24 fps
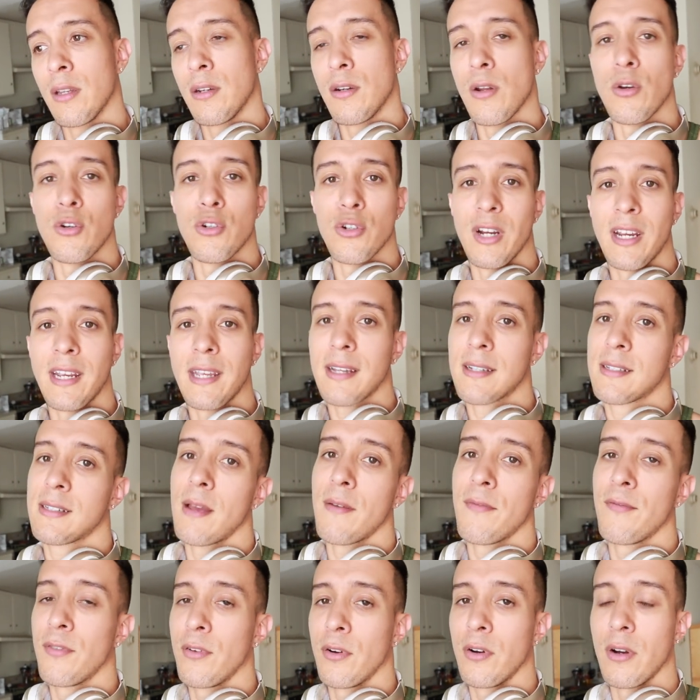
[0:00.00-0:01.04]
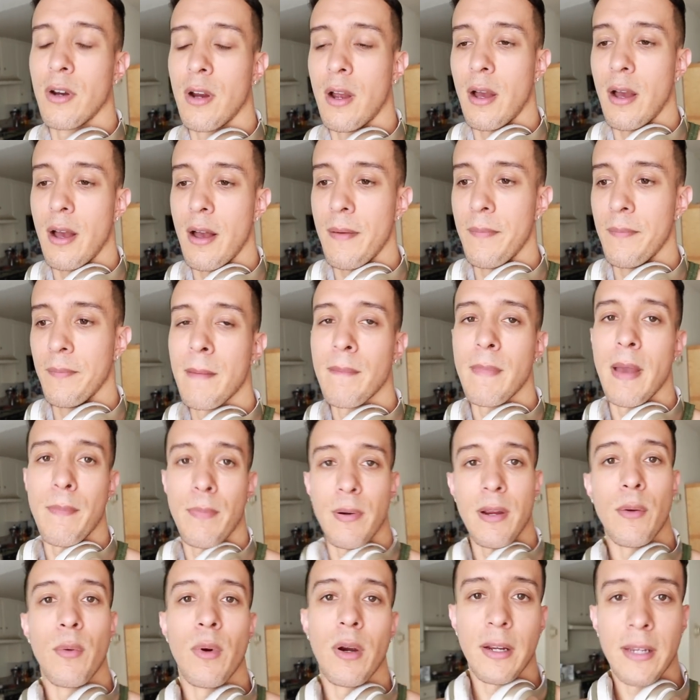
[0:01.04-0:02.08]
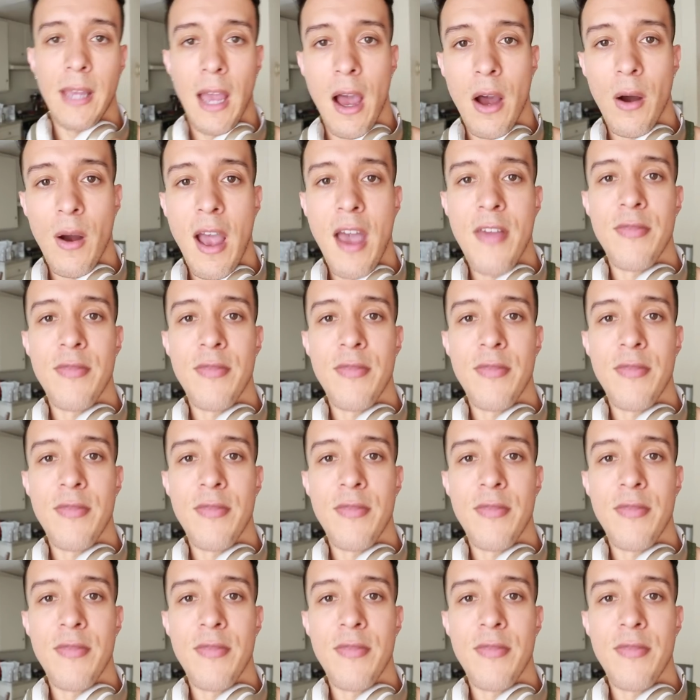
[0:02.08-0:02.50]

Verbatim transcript: no drink except for um, my pre-workout